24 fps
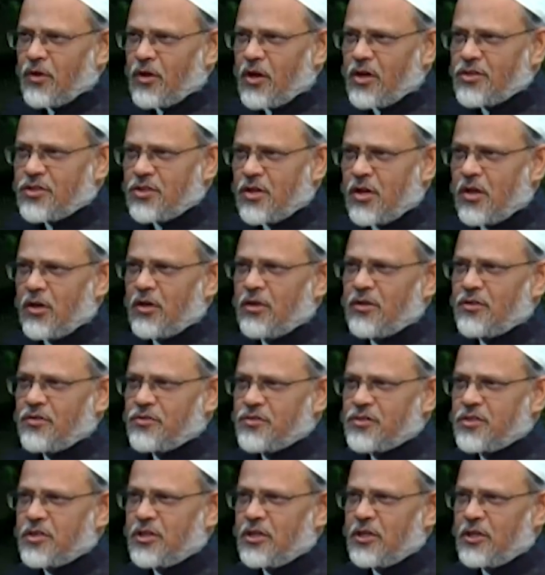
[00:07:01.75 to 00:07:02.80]
Azan
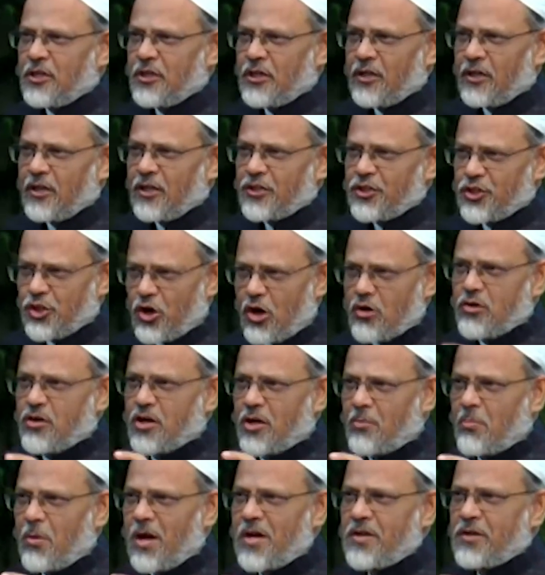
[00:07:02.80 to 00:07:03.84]
is a short
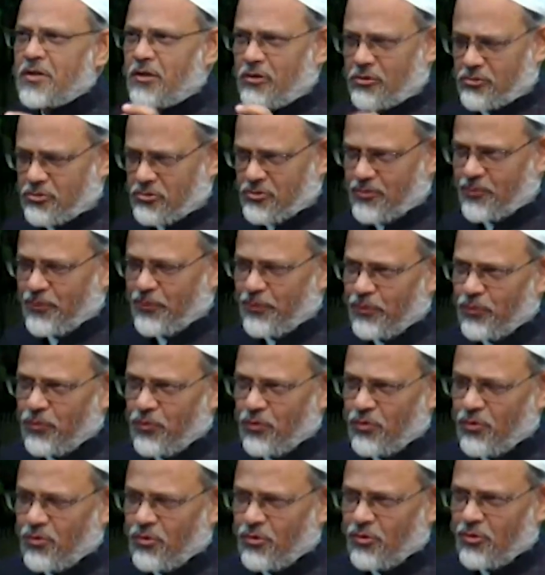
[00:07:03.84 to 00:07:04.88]
reminder.
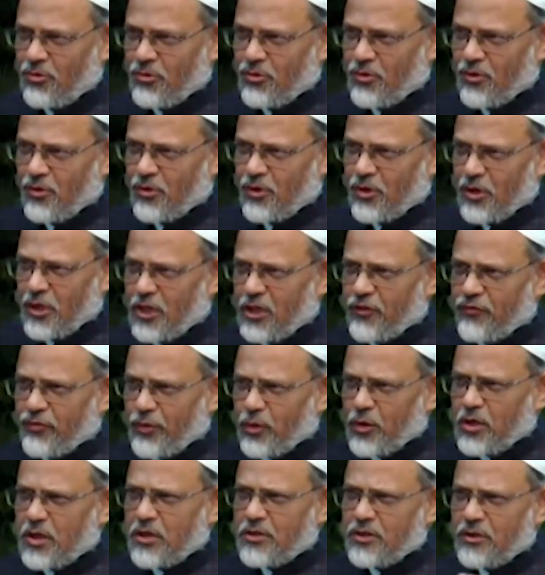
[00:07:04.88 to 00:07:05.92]
And if
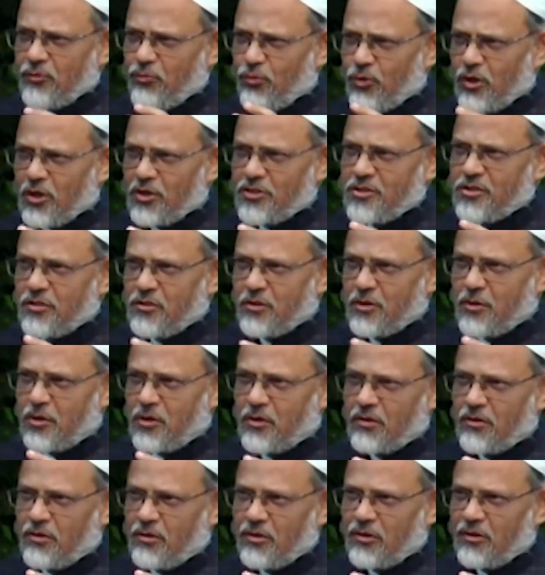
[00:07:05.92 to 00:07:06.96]
you look at the words that
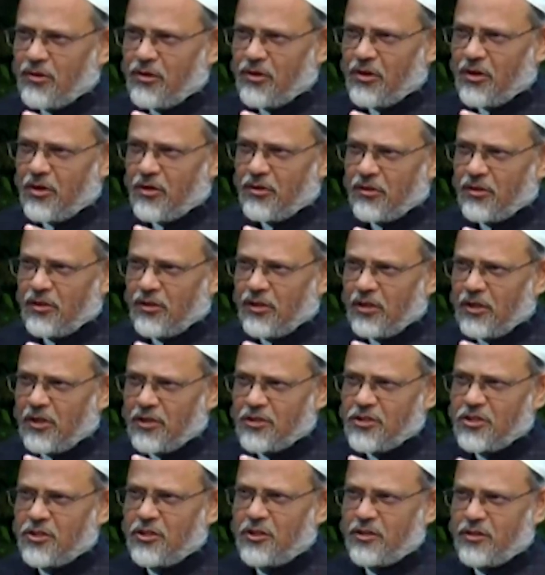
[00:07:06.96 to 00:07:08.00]
are
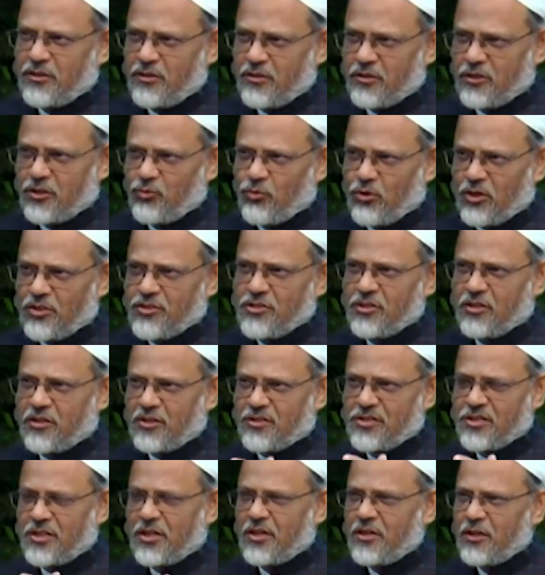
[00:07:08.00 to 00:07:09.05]
uttered, the words that
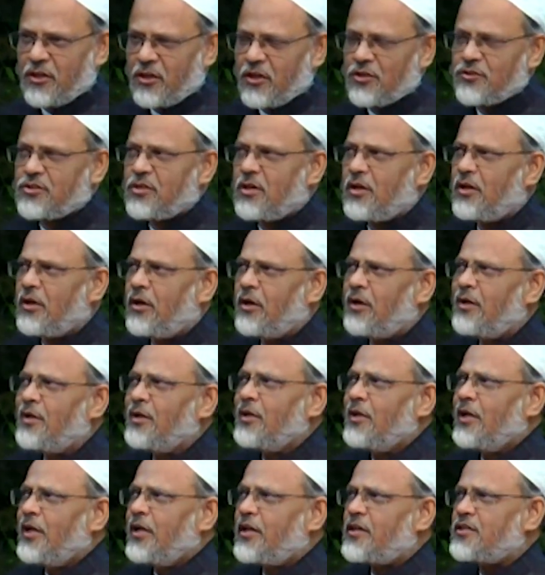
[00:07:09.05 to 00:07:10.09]
are said in azan,
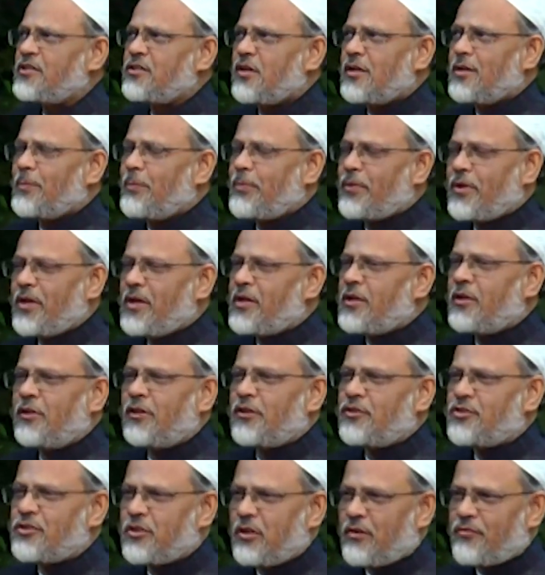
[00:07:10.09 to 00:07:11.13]
it is not a prayer
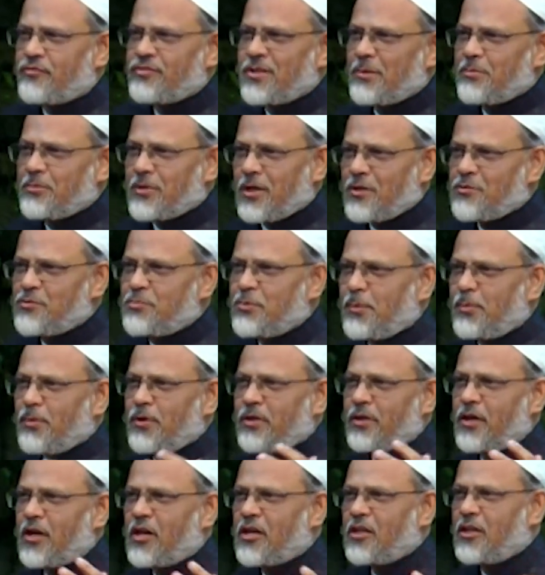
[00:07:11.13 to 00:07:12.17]
in itself. Sometimes
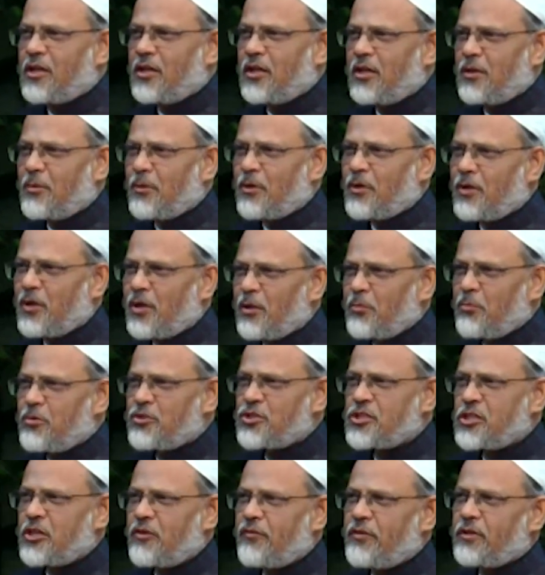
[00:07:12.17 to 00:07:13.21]
people carry the
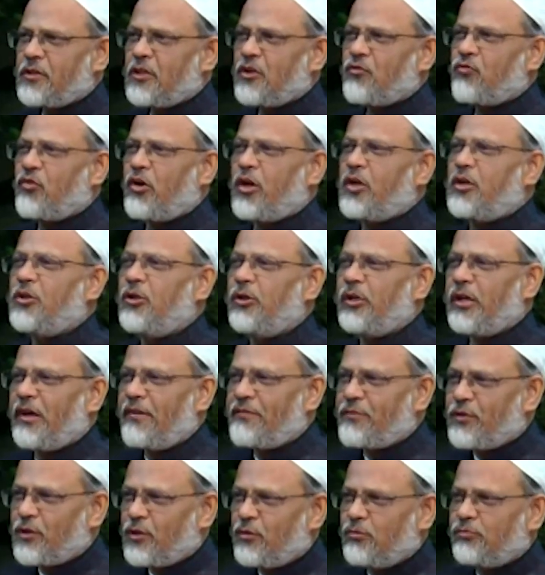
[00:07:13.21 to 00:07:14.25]
misgiving that why do you
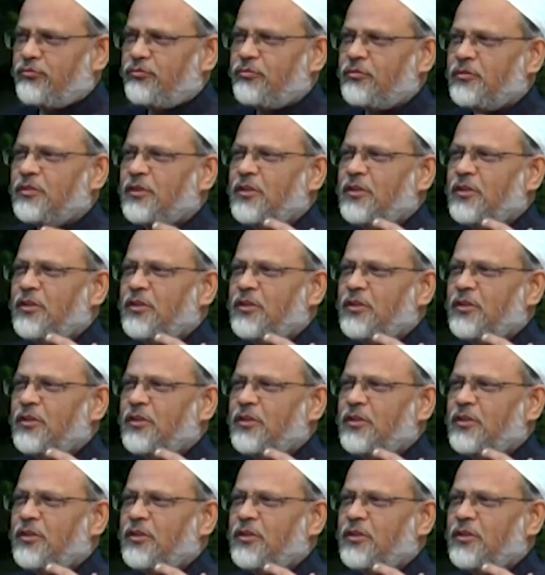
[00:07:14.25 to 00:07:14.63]
have to